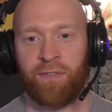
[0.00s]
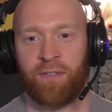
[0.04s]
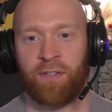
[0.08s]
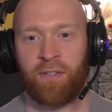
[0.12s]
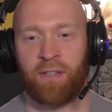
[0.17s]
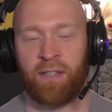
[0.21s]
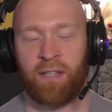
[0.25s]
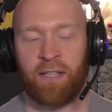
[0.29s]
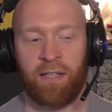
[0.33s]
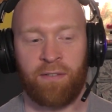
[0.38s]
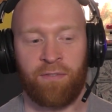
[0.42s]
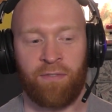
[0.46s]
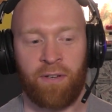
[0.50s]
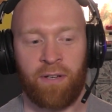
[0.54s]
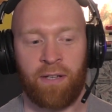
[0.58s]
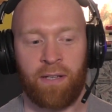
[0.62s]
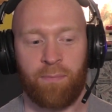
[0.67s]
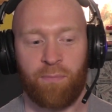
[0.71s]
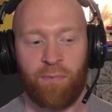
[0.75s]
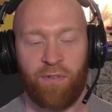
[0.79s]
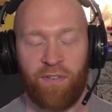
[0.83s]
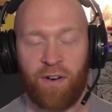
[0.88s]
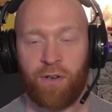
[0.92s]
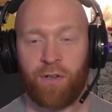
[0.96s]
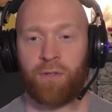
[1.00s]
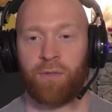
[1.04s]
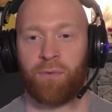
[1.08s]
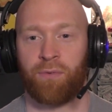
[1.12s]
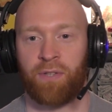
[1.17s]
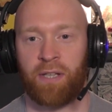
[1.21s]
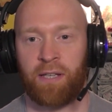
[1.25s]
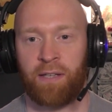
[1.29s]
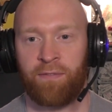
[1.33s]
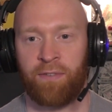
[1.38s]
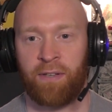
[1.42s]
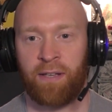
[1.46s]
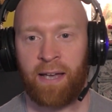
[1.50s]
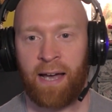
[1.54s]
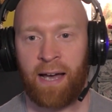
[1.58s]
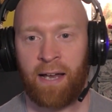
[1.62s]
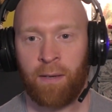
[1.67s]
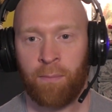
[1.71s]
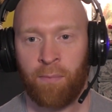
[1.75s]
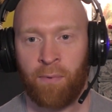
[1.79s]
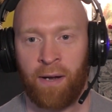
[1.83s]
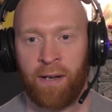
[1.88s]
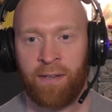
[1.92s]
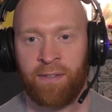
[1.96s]
He's a professional TV
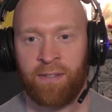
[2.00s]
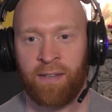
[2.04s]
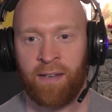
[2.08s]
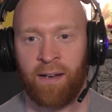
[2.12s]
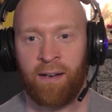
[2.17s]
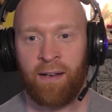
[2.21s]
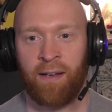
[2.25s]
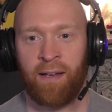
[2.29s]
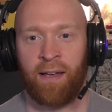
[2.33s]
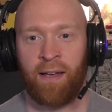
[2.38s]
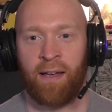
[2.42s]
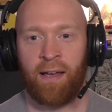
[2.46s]
calibrator.